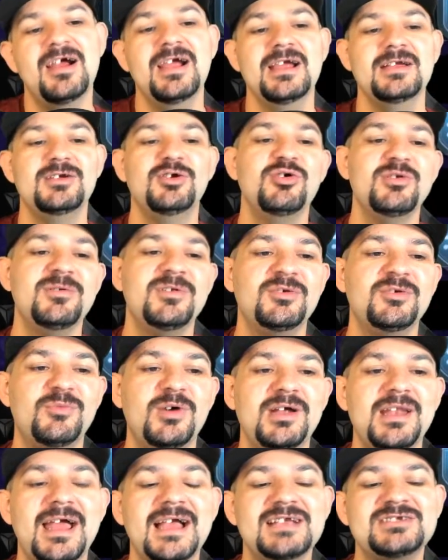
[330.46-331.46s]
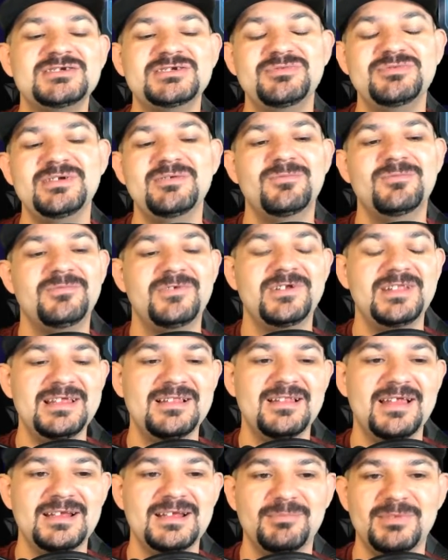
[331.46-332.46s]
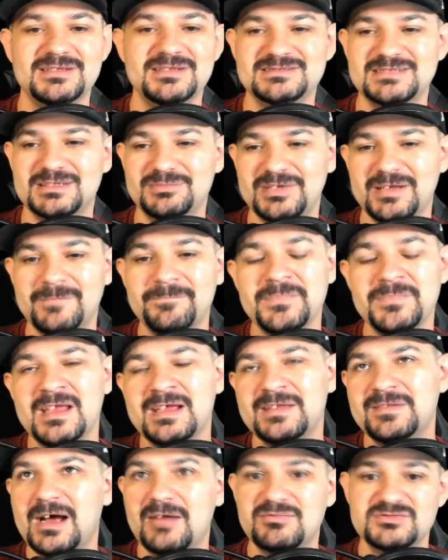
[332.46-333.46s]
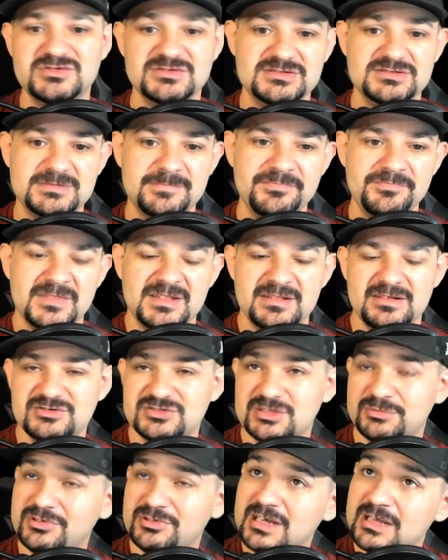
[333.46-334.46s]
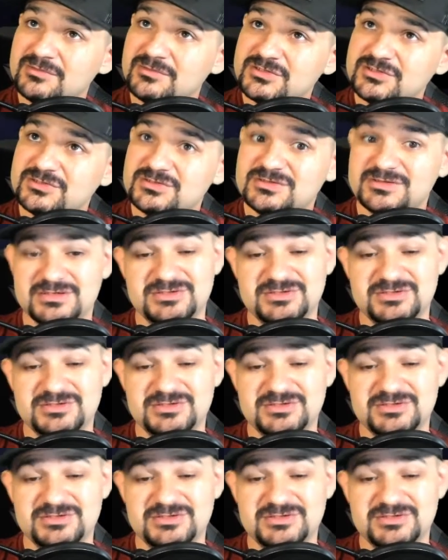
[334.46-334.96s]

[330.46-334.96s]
All right, going into what actually we really like about this update. The officers. There's some good officers.